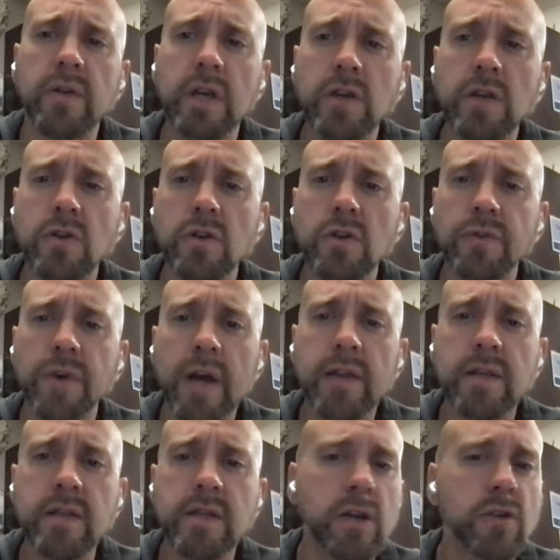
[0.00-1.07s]
teachers
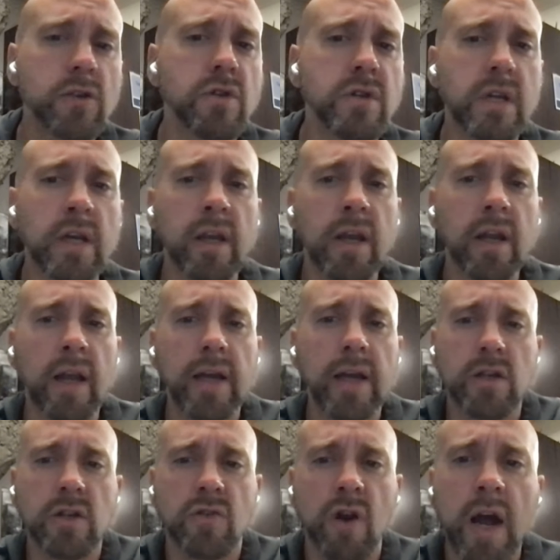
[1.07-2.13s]
find this interesting and they'd
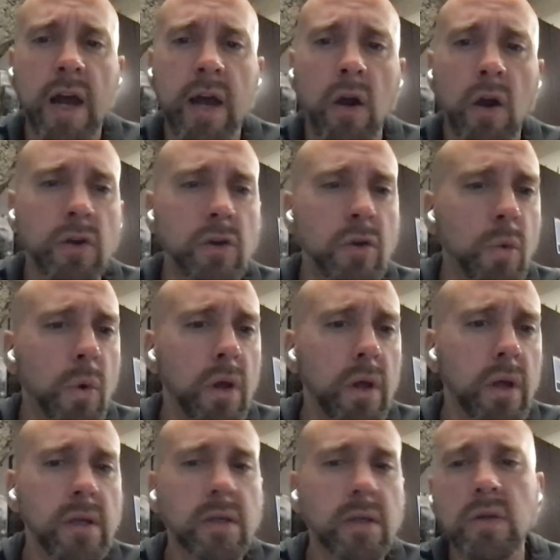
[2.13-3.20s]
like to try it, are you
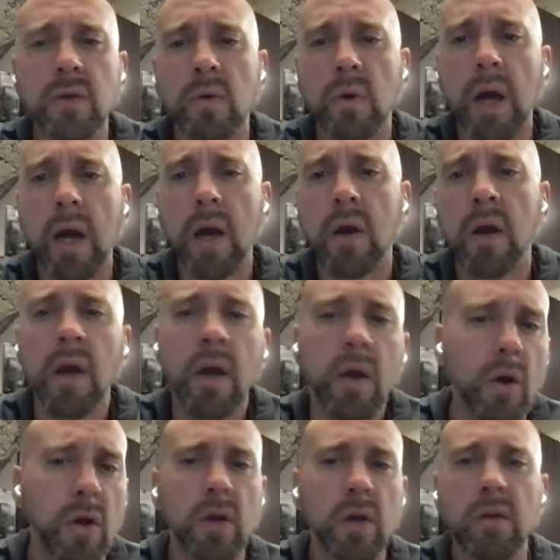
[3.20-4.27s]
willing to
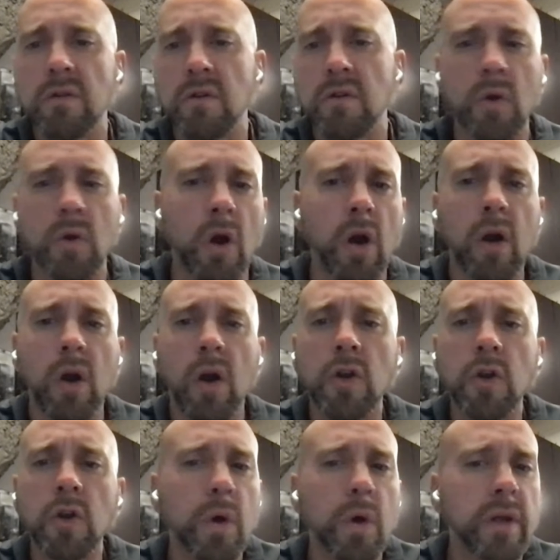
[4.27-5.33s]

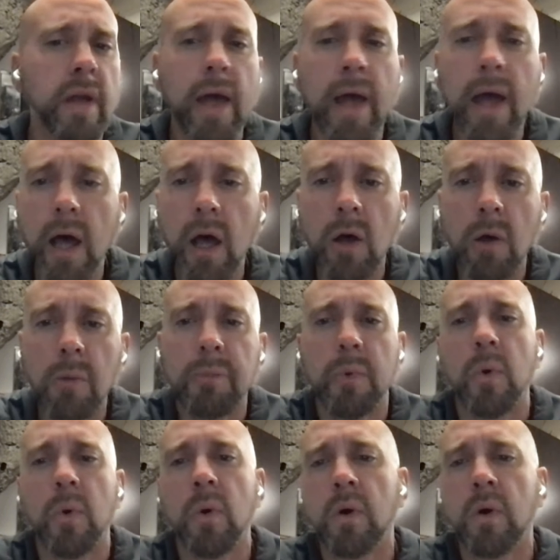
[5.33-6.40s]
are you willing to help,
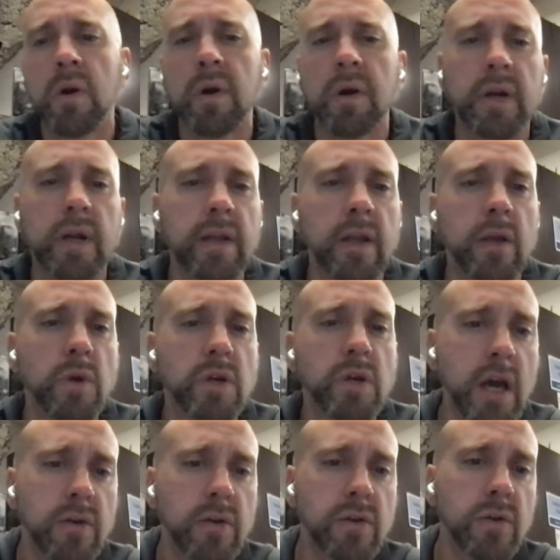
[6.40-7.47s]
or can they
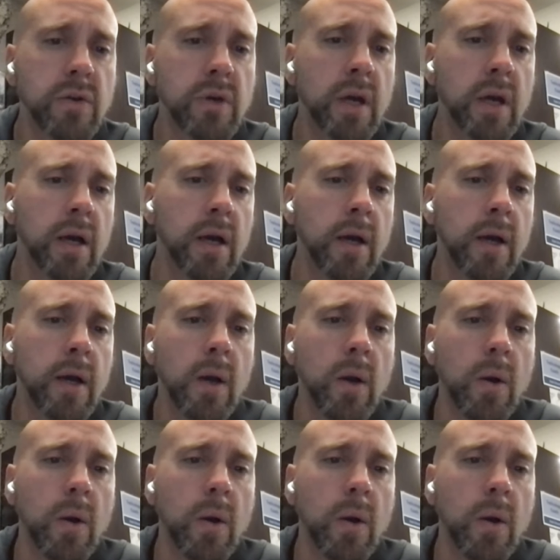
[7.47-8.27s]
reach out to you? Or